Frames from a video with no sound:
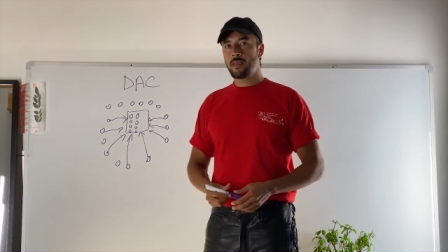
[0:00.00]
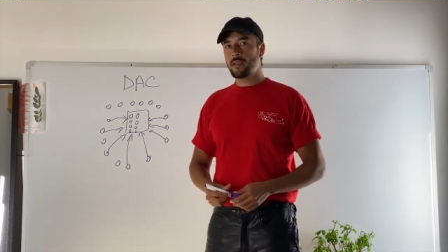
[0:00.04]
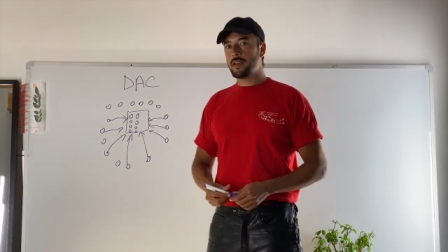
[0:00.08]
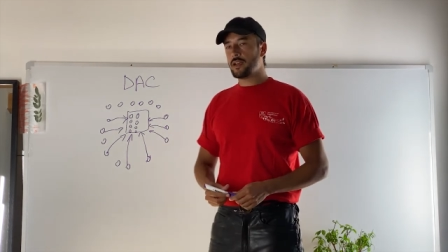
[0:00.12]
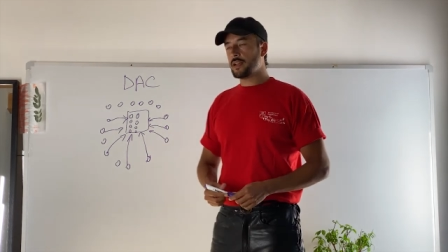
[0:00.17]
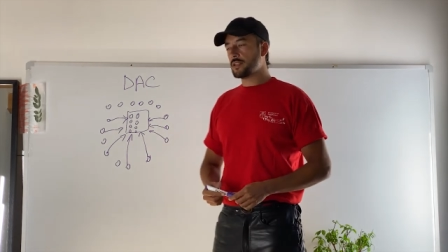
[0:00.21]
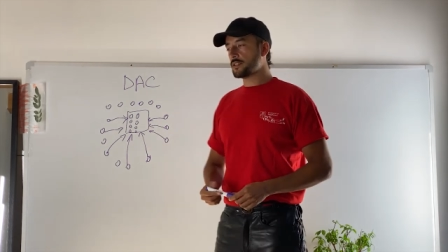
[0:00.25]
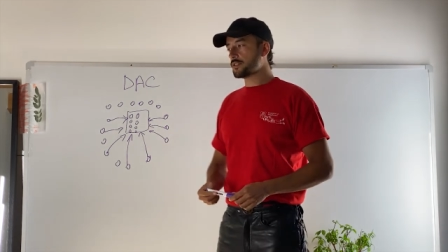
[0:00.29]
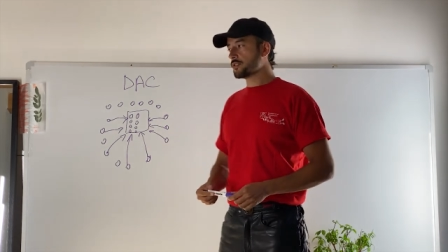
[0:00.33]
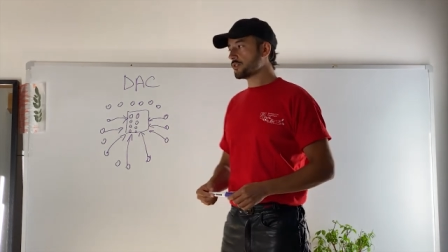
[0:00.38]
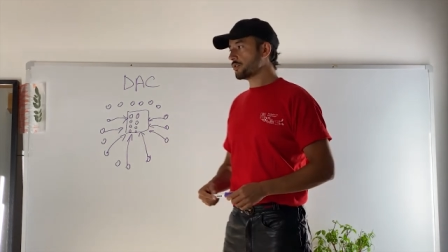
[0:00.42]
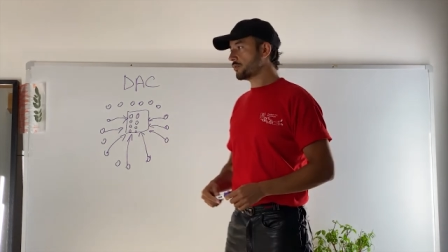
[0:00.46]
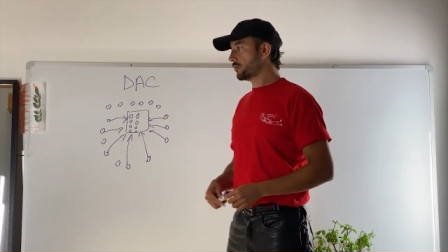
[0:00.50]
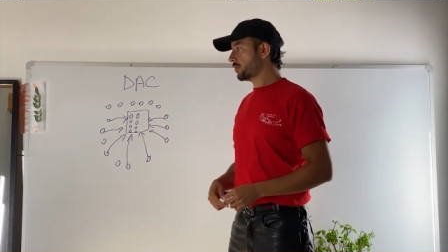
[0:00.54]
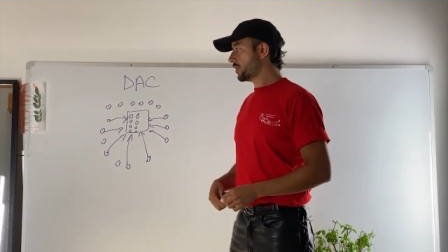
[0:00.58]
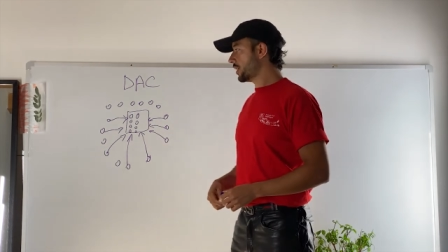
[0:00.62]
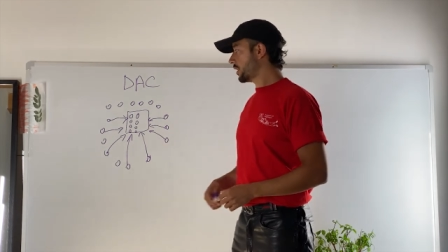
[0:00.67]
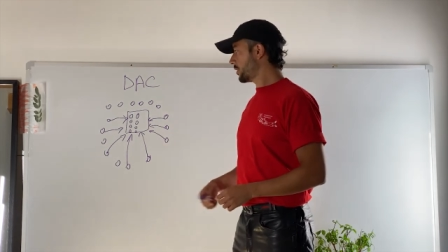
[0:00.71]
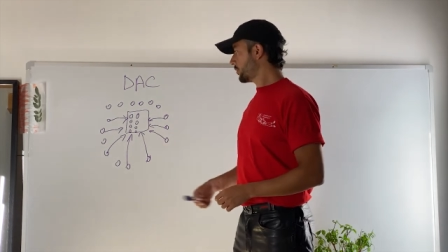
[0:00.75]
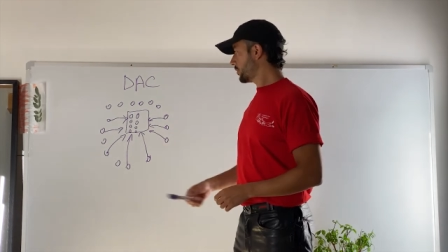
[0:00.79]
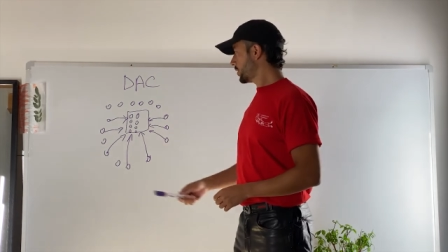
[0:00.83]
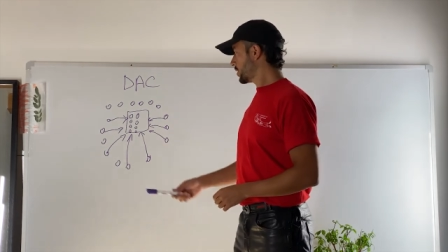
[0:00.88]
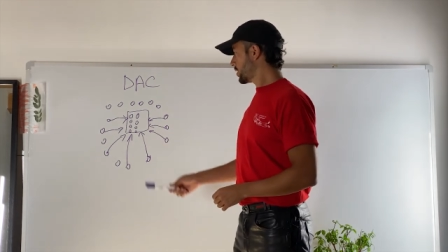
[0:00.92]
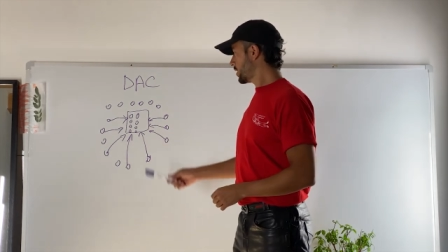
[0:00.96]
And so we
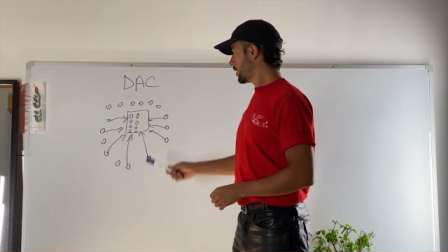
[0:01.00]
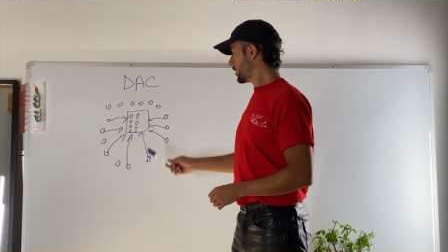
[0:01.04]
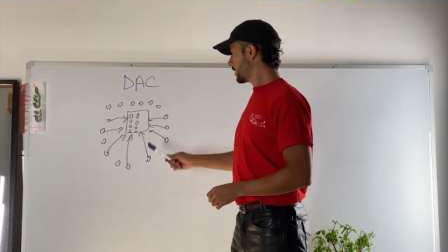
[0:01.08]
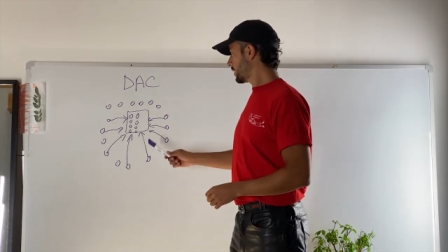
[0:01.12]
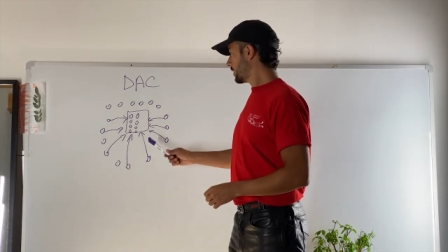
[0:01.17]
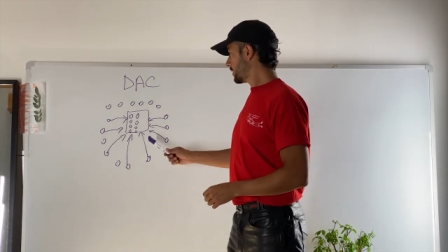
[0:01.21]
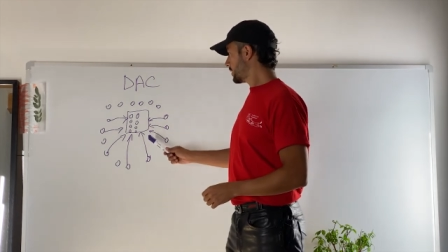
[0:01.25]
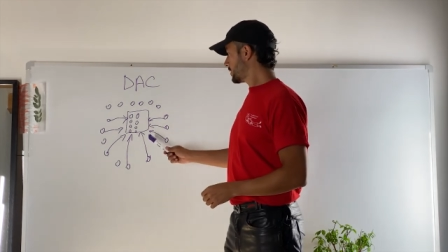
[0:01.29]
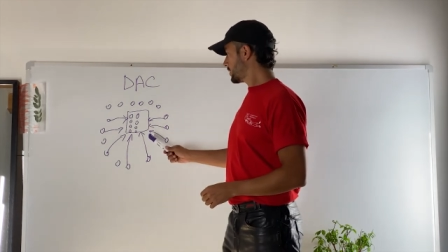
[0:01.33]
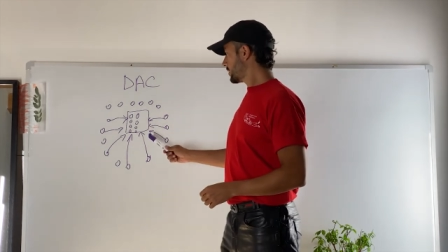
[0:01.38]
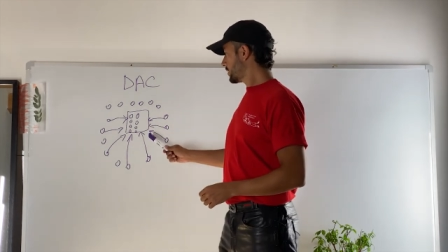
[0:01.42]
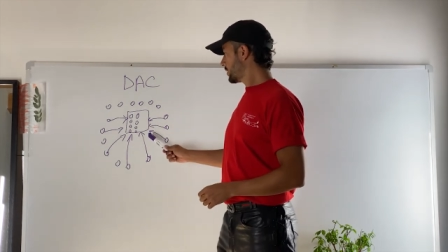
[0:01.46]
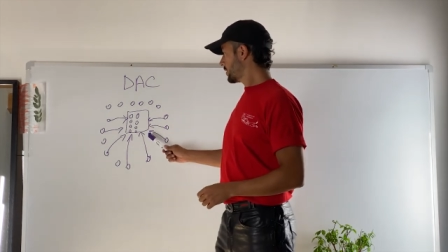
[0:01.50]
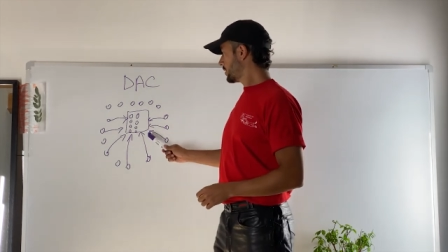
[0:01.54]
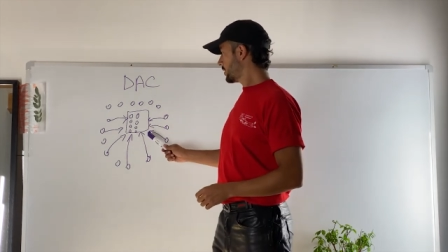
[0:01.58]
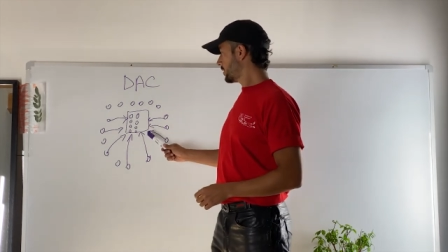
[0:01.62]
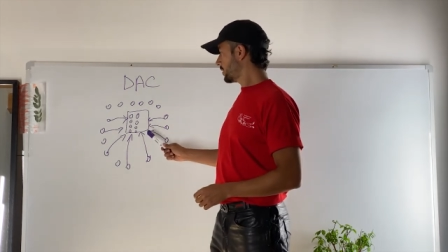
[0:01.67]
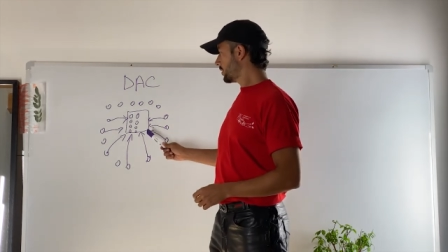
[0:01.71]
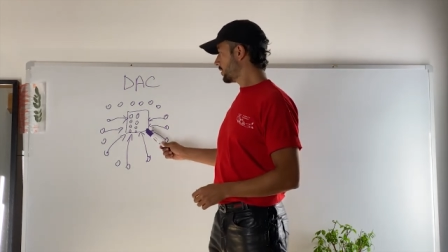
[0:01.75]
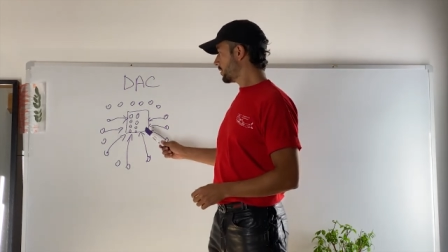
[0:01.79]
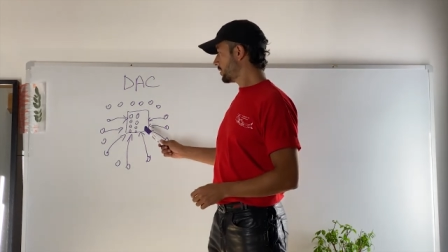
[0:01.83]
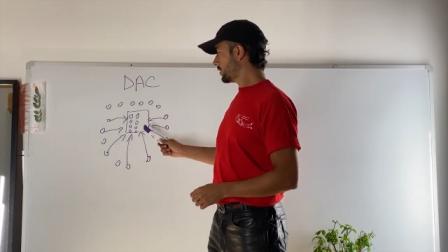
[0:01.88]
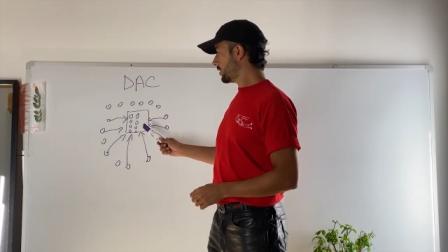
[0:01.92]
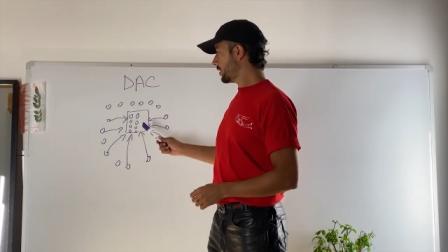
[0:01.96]
are reaching this
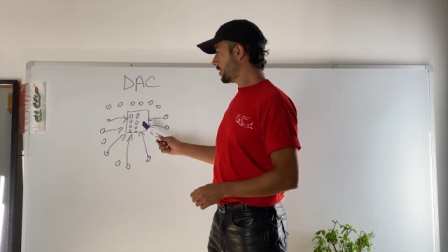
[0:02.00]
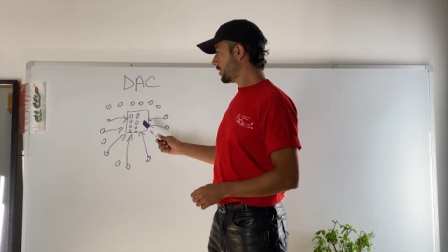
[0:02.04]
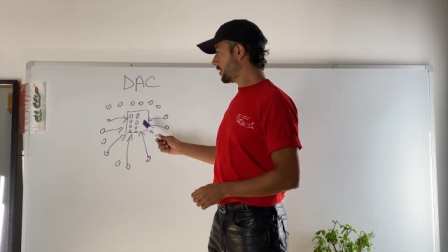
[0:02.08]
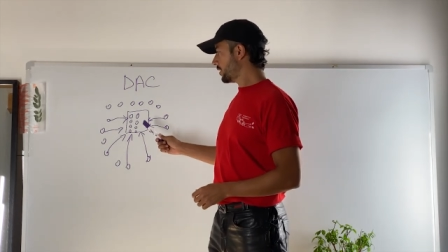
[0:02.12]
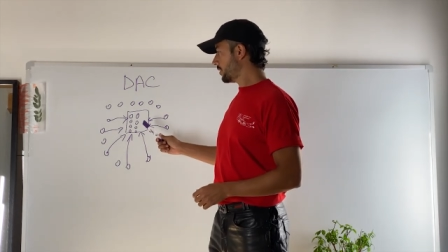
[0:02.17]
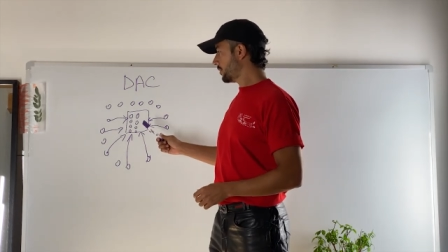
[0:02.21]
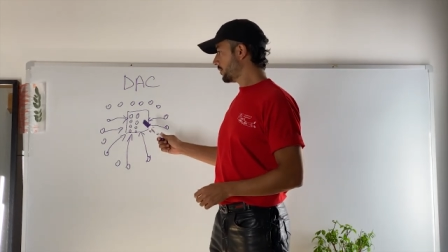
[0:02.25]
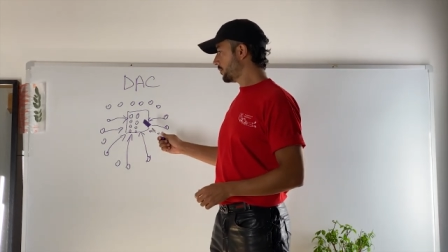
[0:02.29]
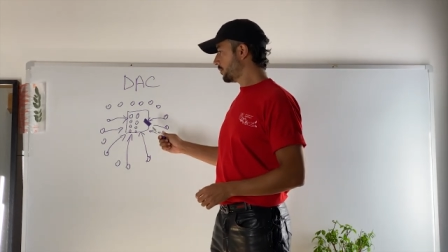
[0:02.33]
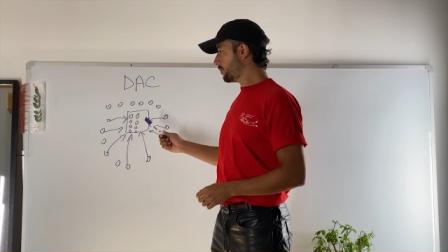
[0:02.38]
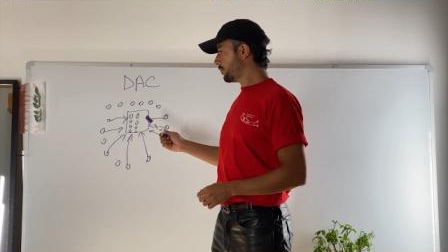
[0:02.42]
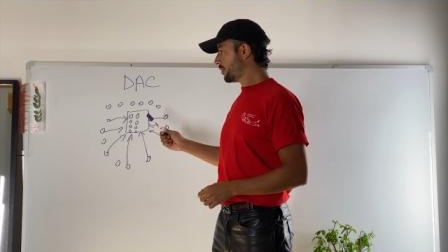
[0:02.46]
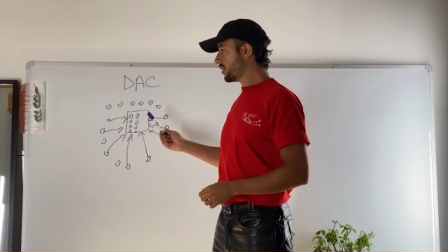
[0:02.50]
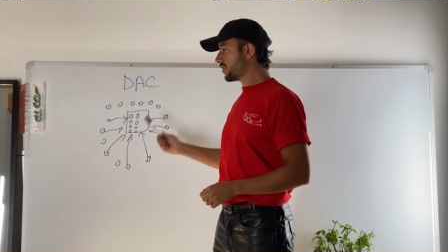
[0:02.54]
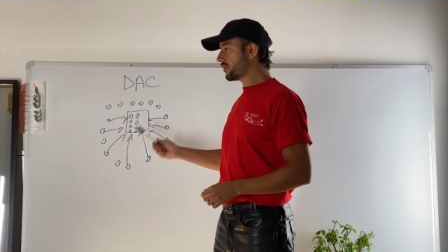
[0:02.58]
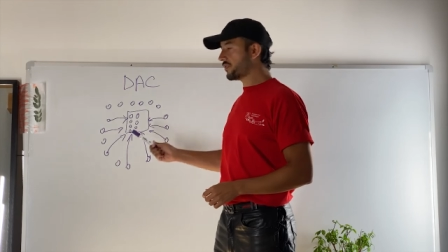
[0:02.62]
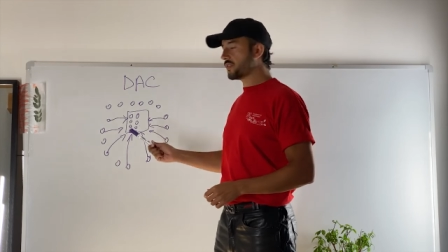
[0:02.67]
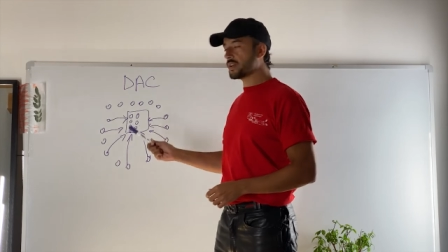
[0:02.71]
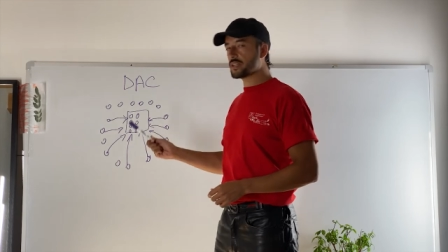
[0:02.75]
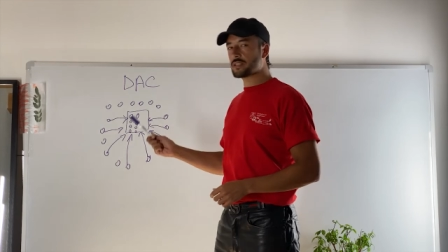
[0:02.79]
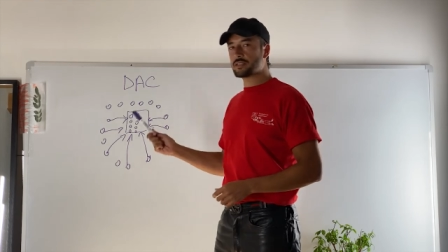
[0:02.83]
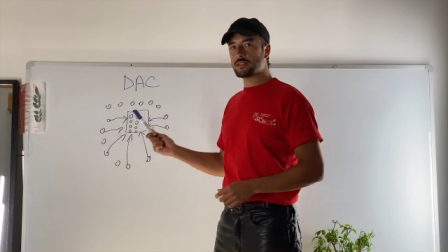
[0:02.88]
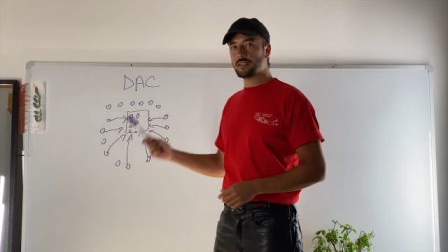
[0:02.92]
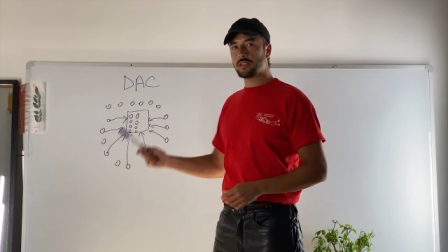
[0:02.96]
uh,
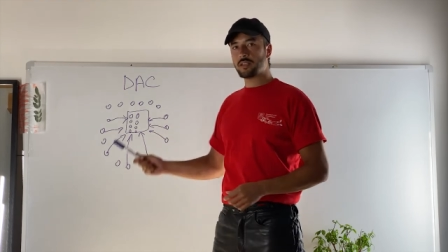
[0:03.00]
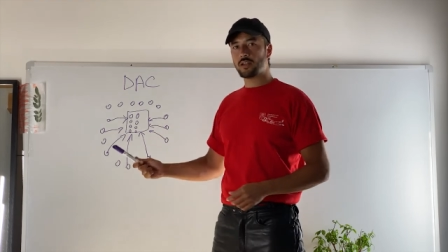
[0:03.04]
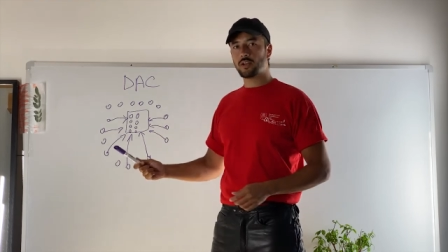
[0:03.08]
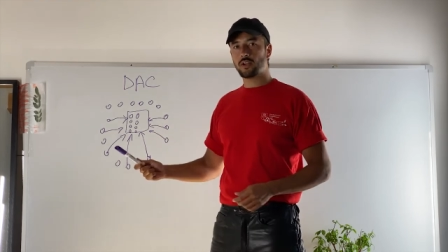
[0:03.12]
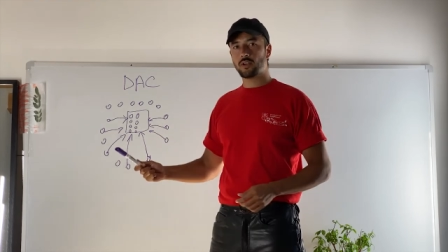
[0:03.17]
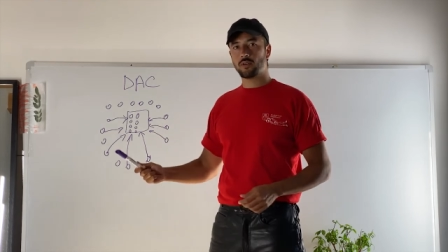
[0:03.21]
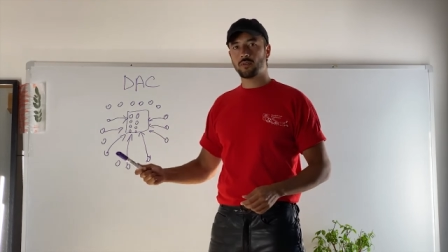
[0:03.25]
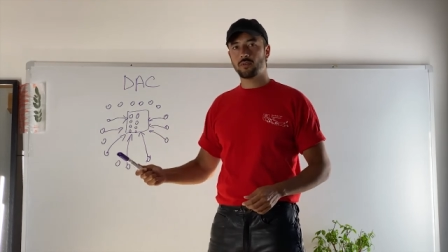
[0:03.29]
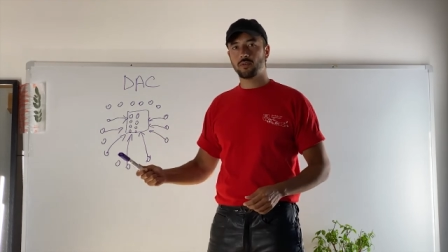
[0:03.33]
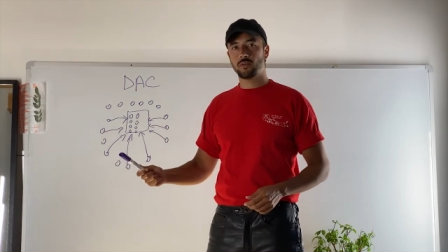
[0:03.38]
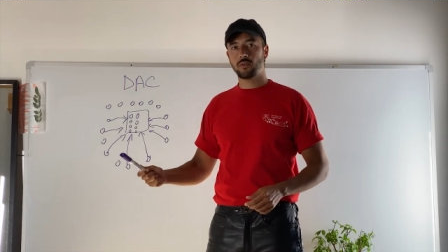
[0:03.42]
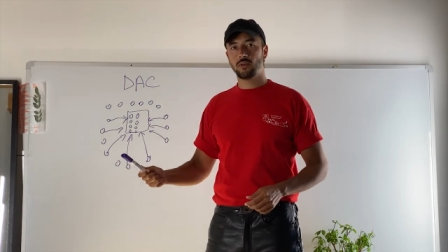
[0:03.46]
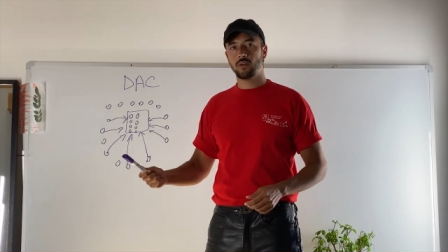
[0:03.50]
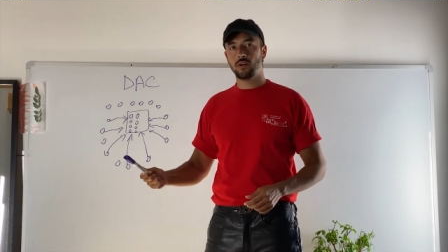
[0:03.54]
perfect scenario